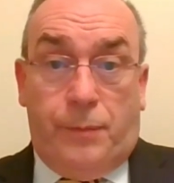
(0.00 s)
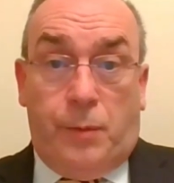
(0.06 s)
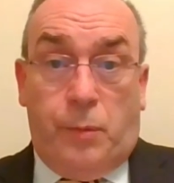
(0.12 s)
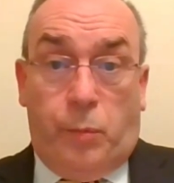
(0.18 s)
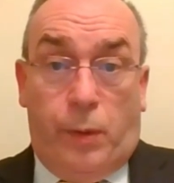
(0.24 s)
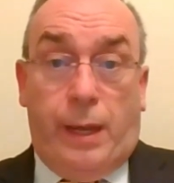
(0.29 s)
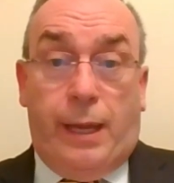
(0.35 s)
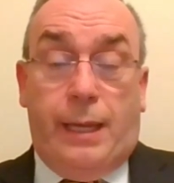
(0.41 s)

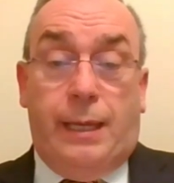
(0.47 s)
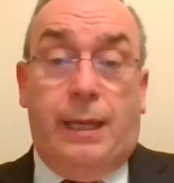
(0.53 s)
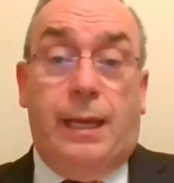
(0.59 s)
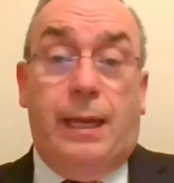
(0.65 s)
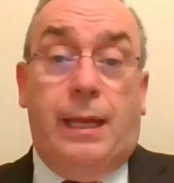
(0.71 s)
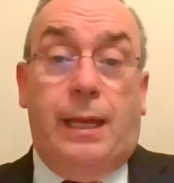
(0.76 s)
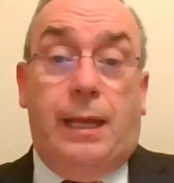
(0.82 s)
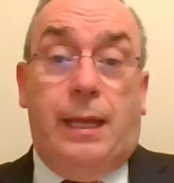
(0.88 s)
the
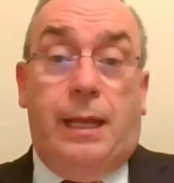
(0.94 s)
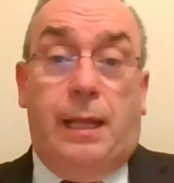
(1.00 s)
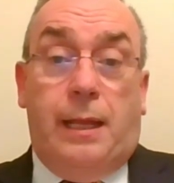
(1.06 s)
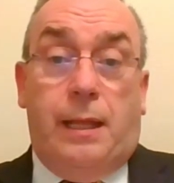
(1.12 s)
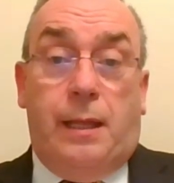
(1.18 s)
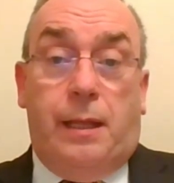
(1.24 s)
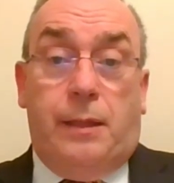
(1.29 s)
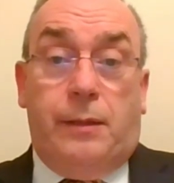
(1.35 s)
way
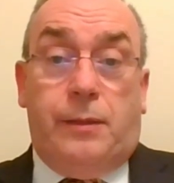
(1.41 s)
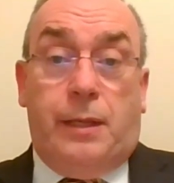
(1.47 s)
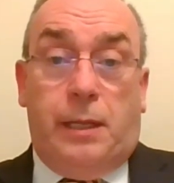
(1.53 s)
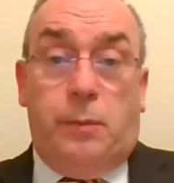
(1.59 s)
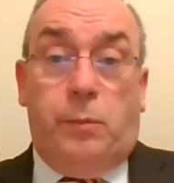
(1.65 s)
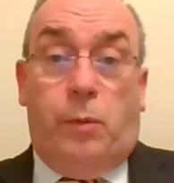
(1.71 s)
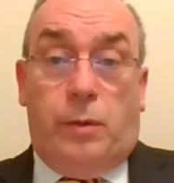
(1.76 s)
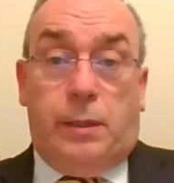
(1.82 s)
that
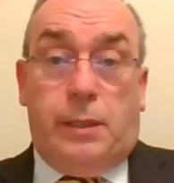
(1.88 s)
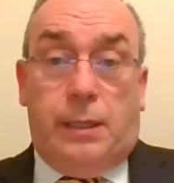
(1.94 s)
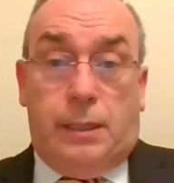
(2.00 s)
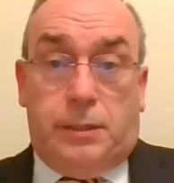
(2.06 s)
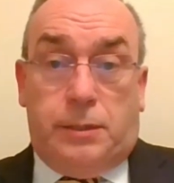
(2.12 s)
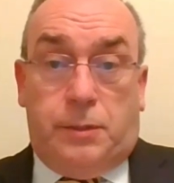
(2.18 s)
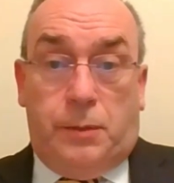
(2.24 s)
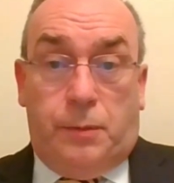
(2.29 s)
he wanted
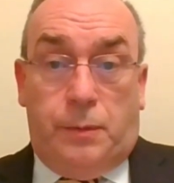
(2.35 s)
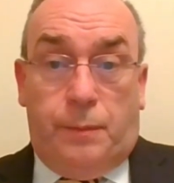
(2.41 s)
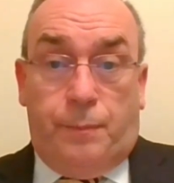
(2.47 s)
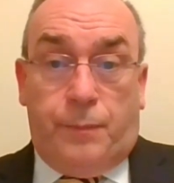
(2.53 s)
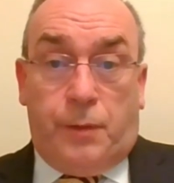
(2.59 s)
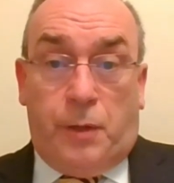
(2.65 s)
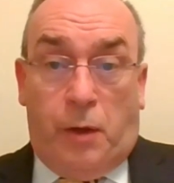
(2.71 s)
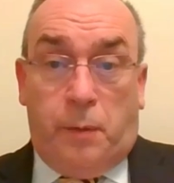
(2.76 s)
us to.
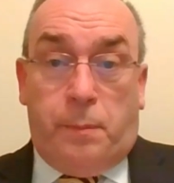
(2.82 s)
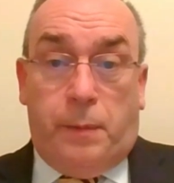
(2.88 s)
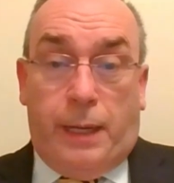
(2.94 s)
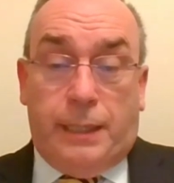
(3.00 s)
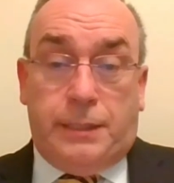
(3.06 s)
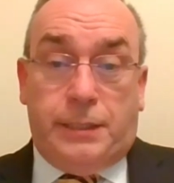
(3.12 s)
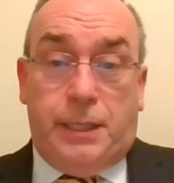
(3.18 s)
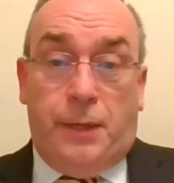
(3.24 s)
God
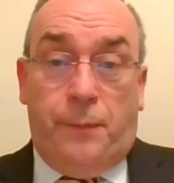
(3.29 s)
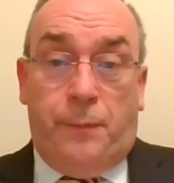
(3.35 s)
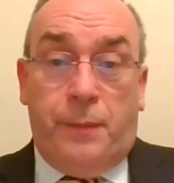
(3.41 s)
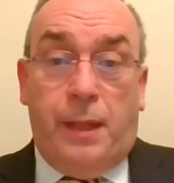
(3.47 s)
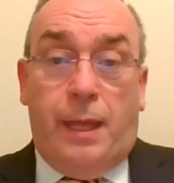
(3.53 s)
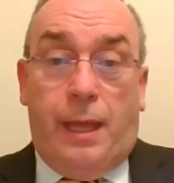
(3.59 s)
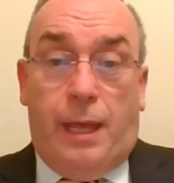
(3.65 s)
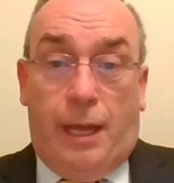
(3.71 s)
bless you.
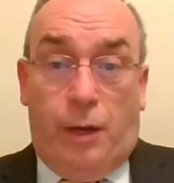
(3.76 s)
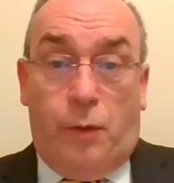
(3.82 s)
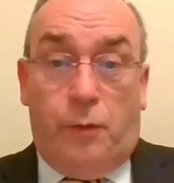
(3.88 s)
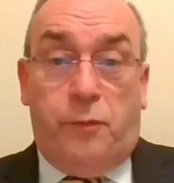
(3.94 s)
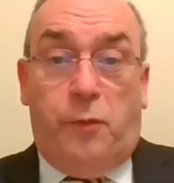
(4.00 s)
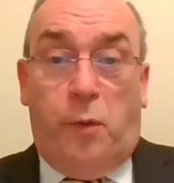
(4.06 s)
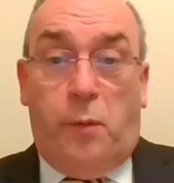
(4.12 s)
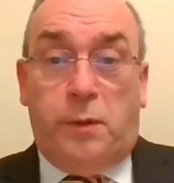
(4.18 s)
I
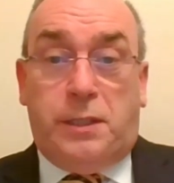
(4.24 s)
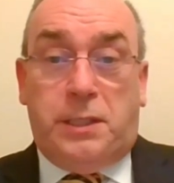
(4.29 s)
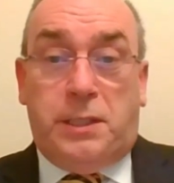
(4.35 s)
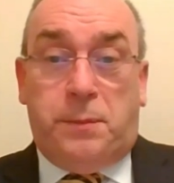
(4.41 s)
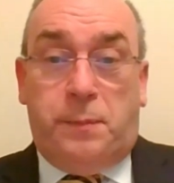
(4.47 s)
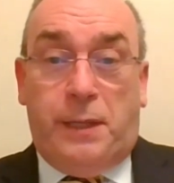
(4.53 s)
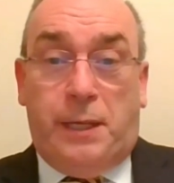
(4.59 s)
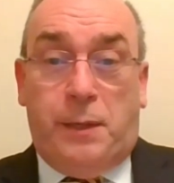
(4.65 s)
look forward to
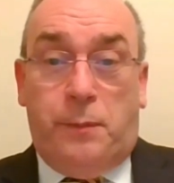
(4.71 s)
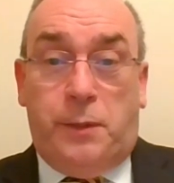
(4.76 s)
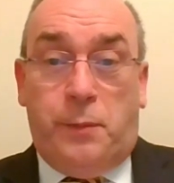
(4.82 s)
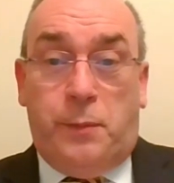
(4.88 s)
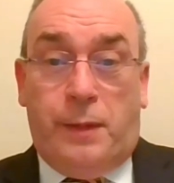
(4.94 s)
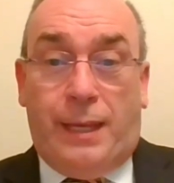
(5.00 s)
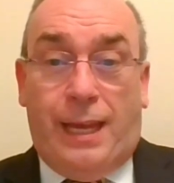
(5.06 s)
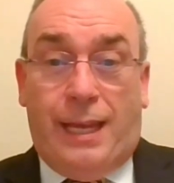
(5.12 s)
speaking with
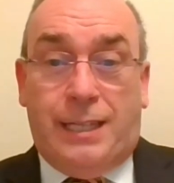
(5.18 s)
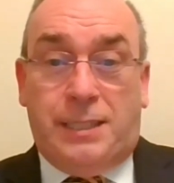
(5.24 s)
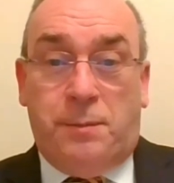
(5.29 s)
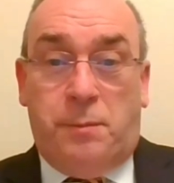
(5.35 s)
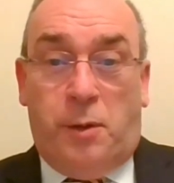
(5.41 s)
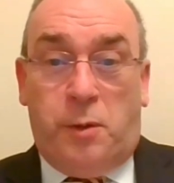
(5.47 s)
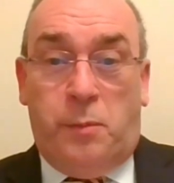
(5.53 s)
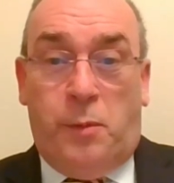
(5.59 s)
you again
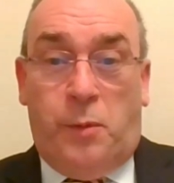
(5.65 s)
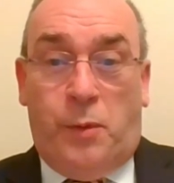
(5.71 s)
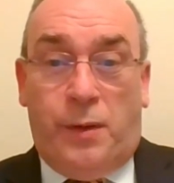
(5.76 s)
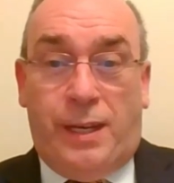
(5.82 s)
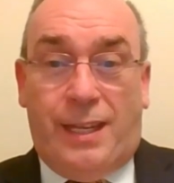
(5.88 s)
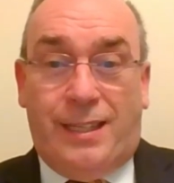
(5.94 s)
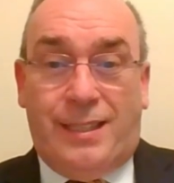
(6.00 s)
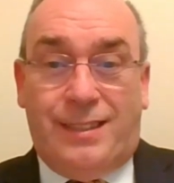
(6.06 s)
tomorrow morning.